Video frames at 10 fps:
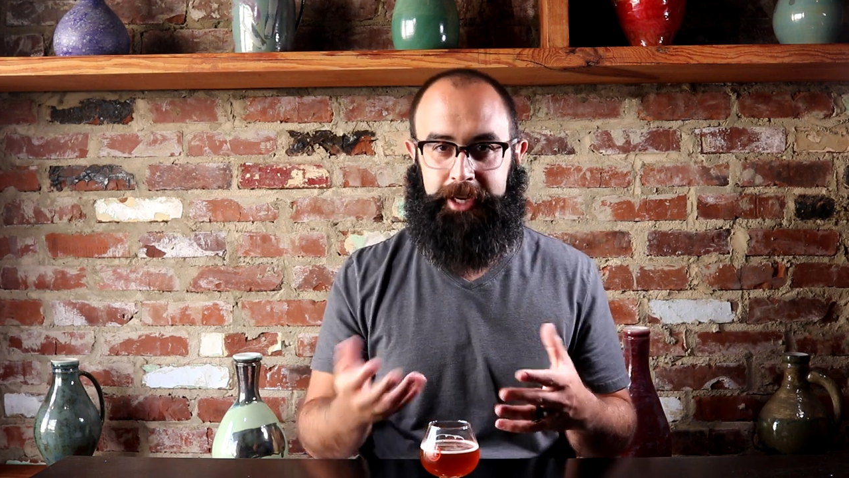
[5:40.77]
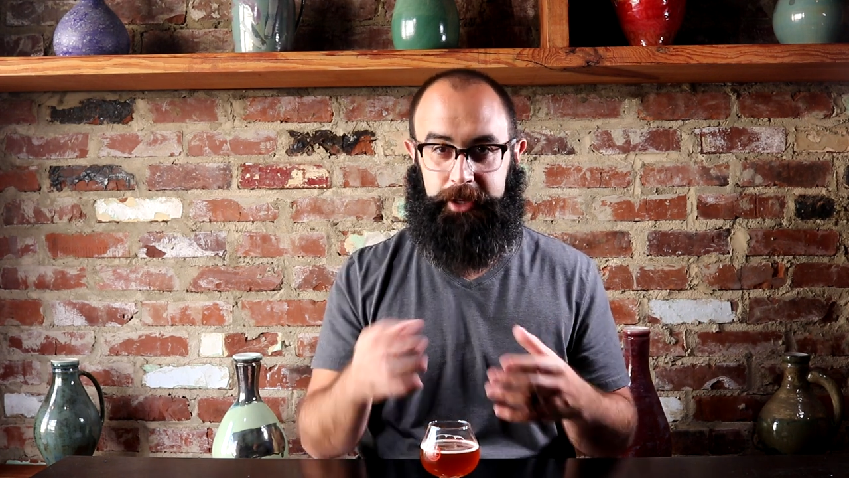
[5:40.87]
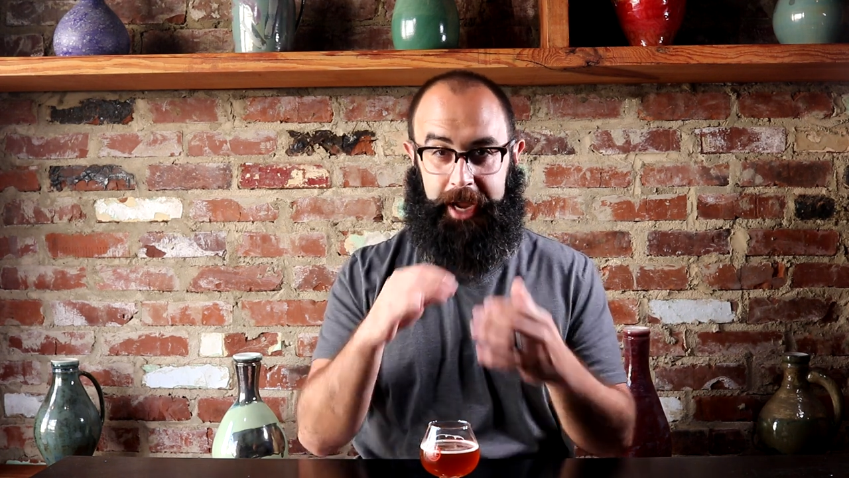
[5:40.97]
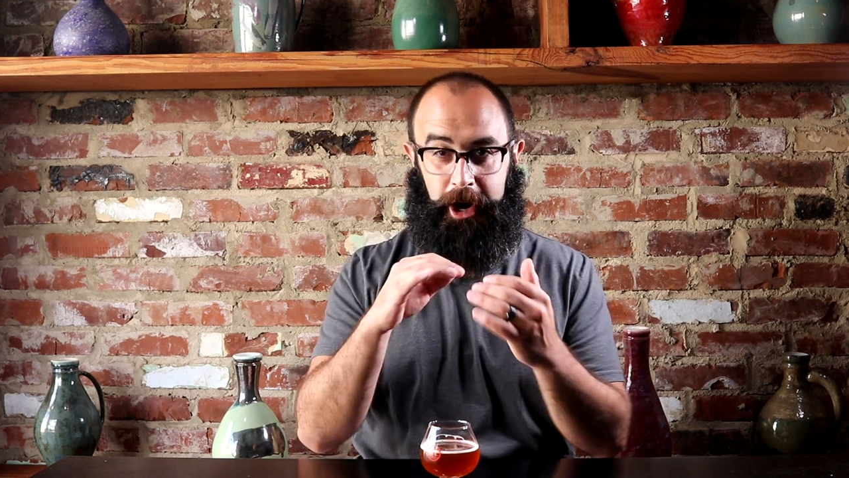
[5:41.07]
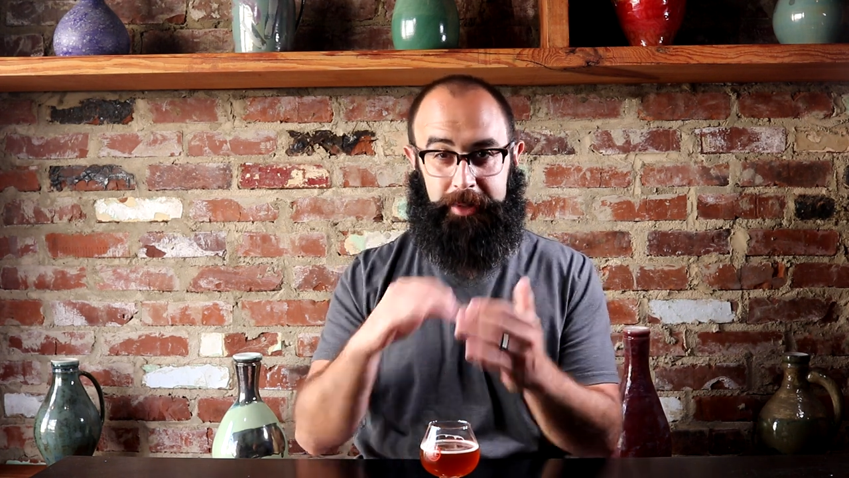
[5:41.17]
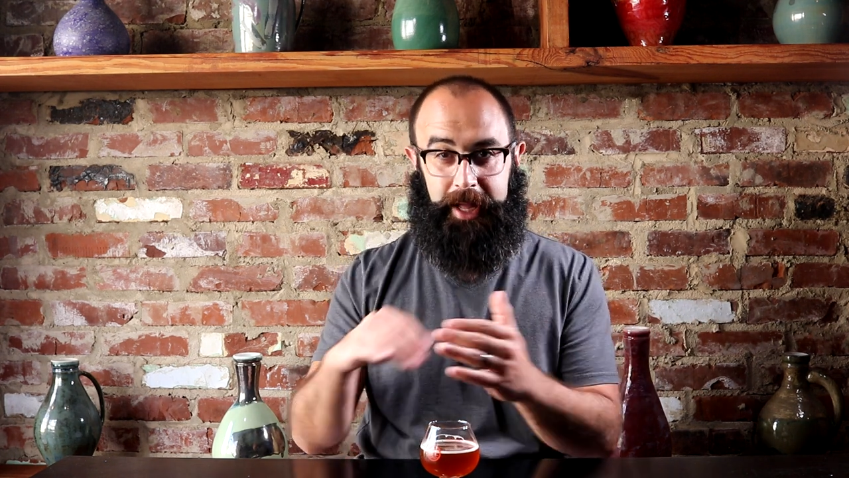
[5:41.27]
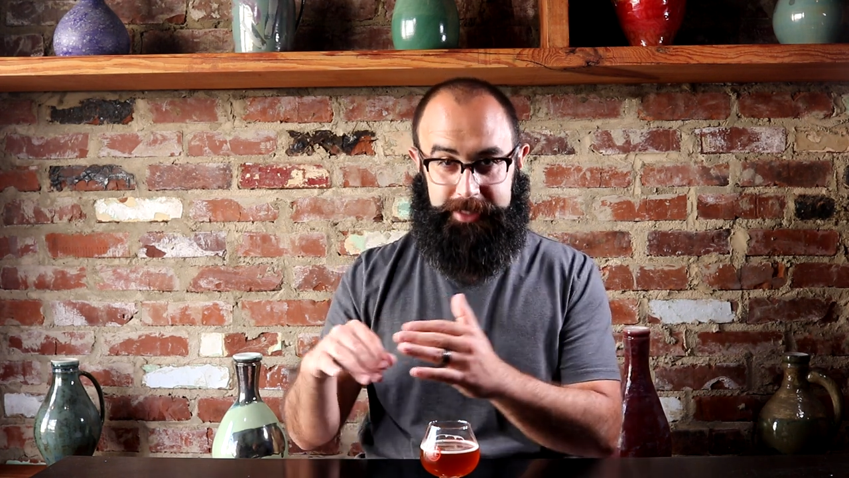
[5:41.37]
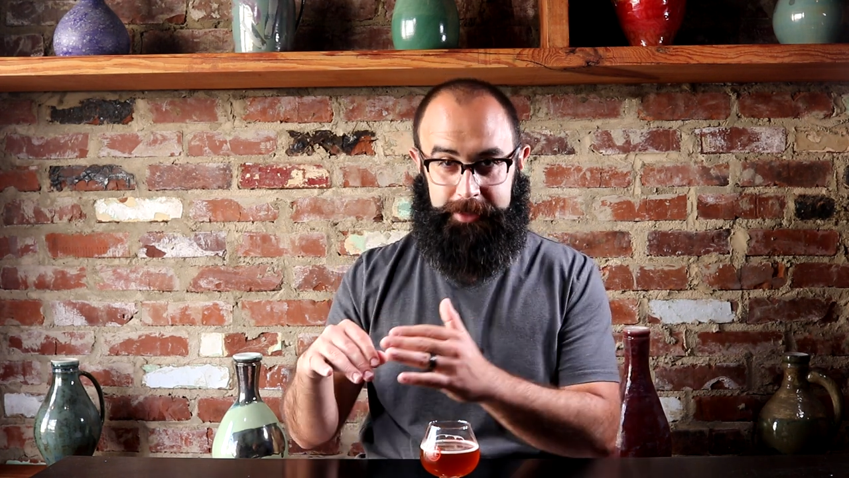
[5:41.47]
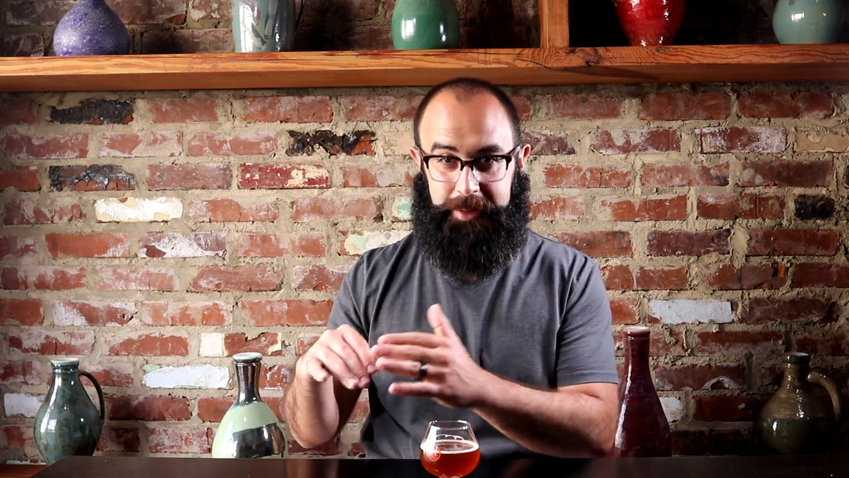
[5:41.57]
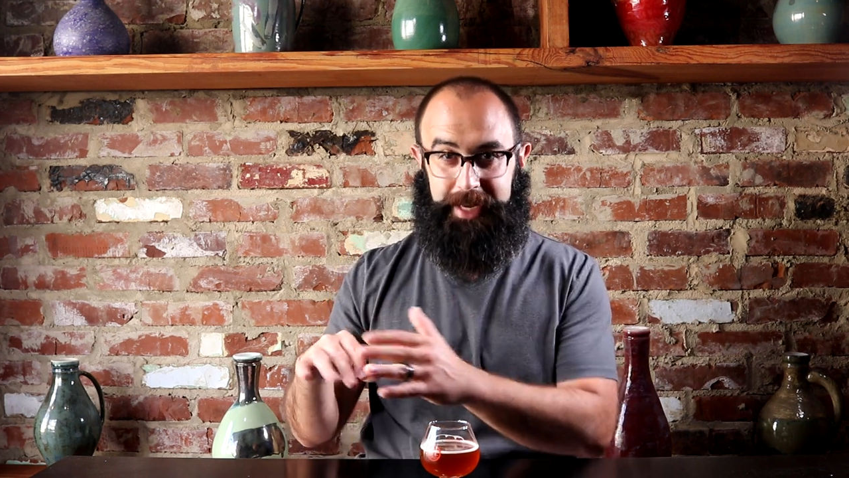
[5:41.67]
you caramelize
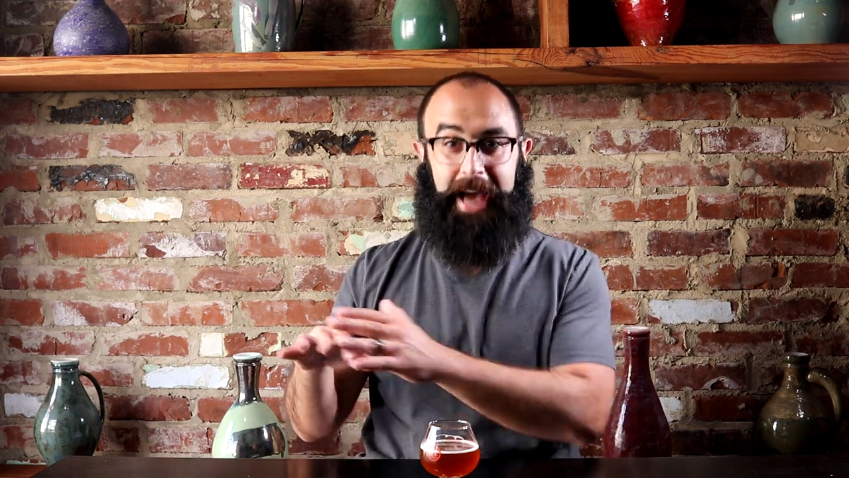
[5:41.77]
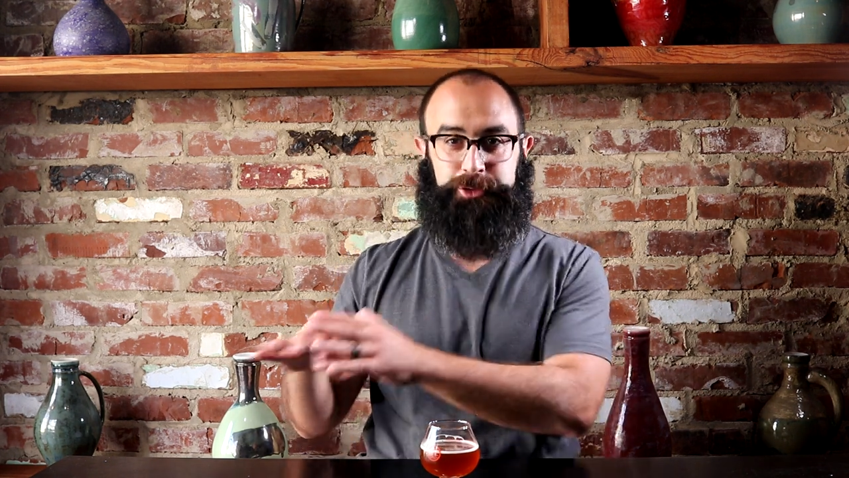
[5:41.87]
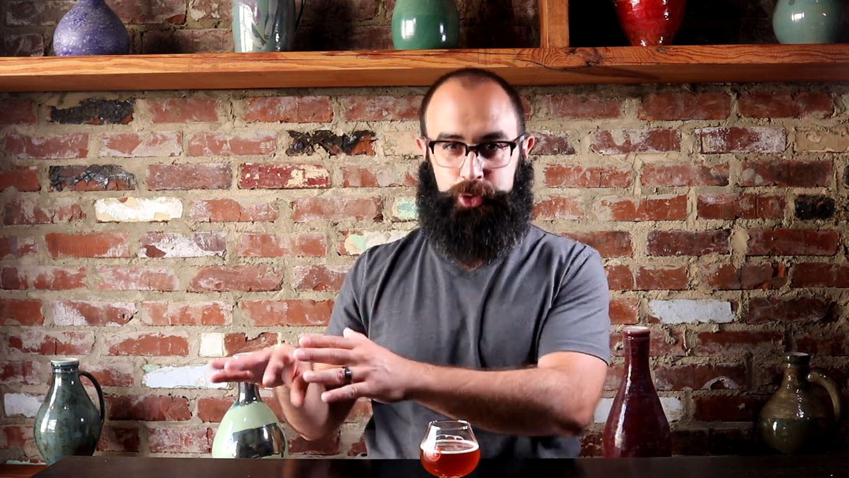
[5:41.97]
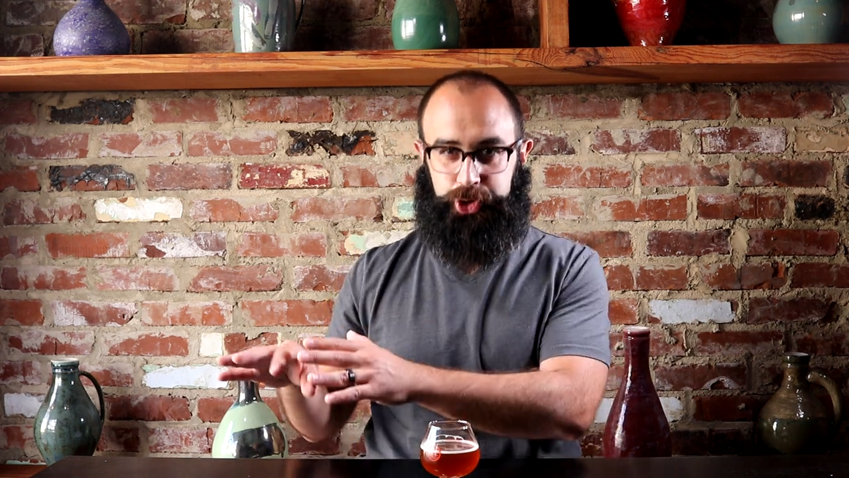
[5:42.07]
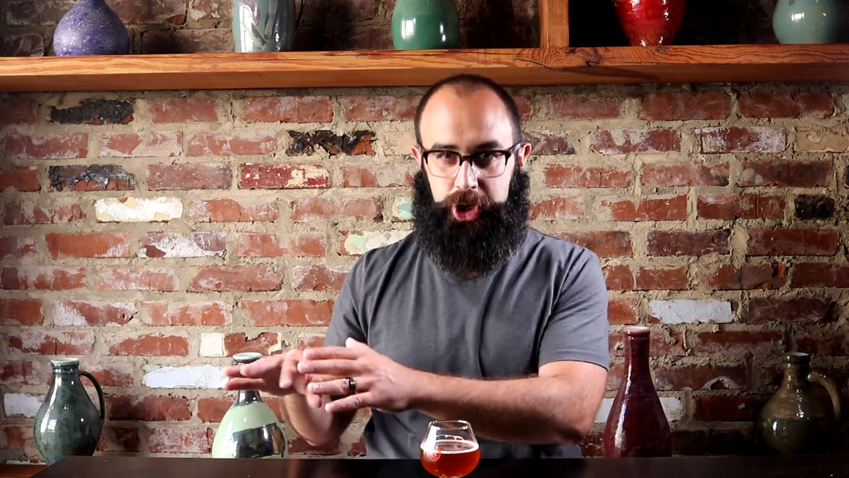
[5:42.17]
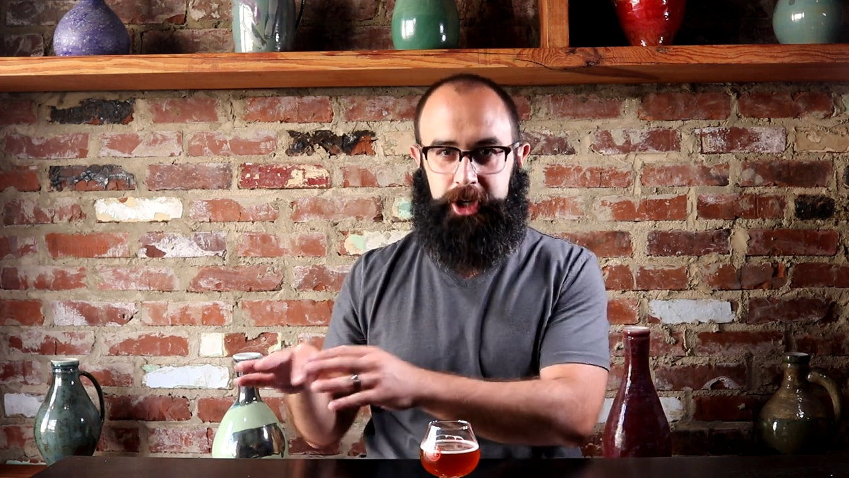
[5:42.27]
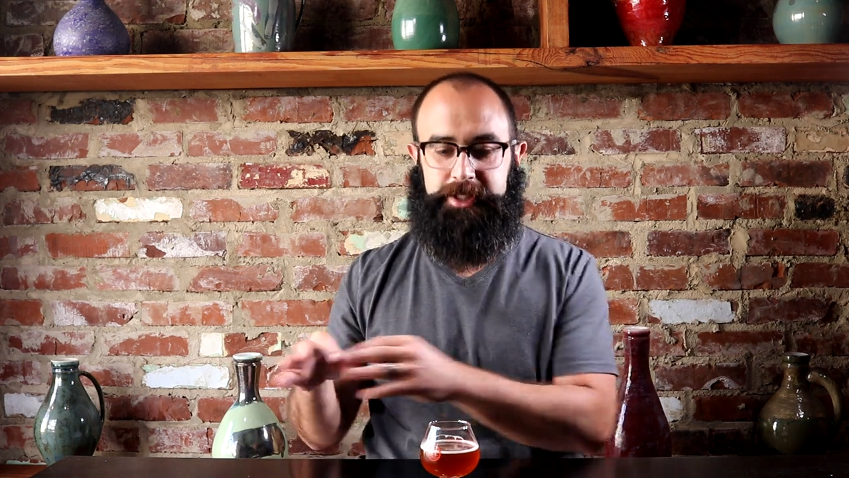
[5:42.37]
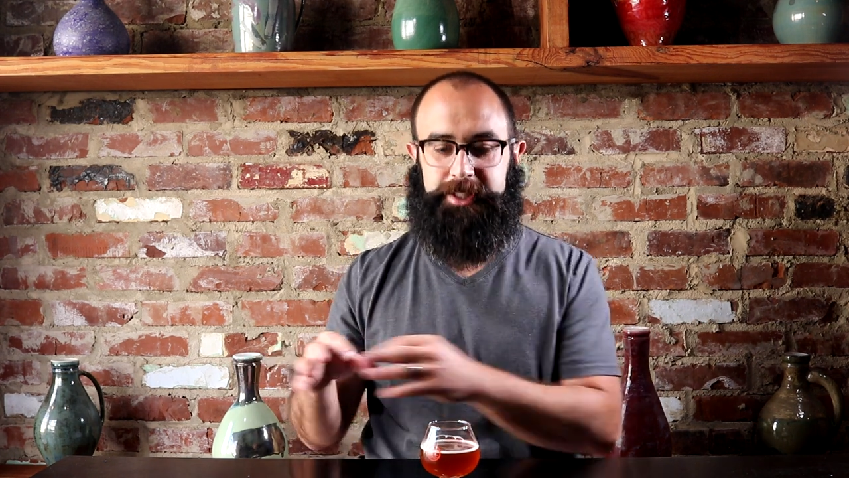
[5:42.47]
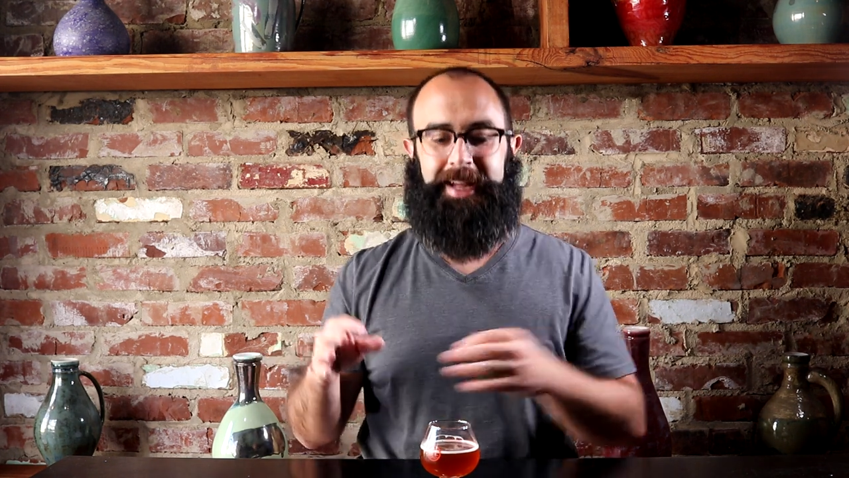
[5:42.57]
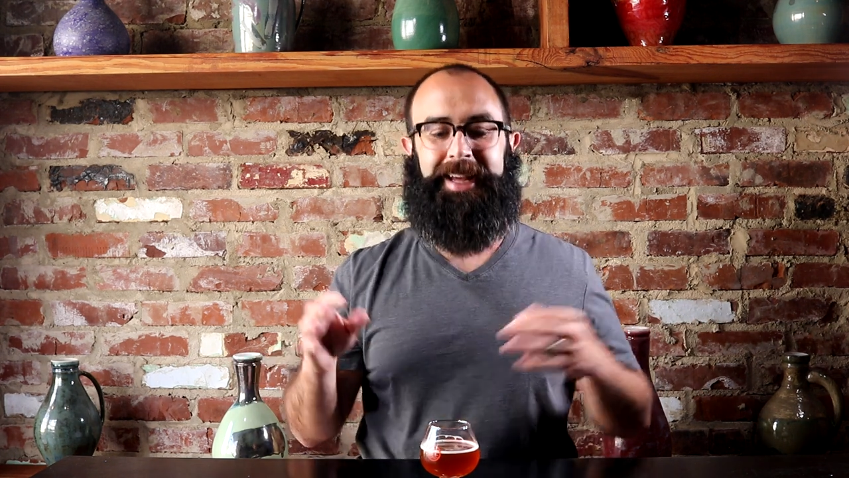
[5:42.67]
some of the natural
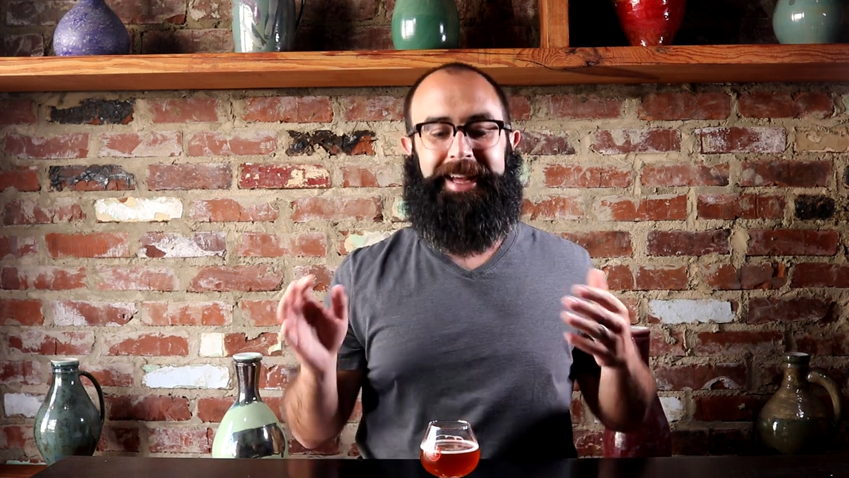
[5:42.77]
sugars,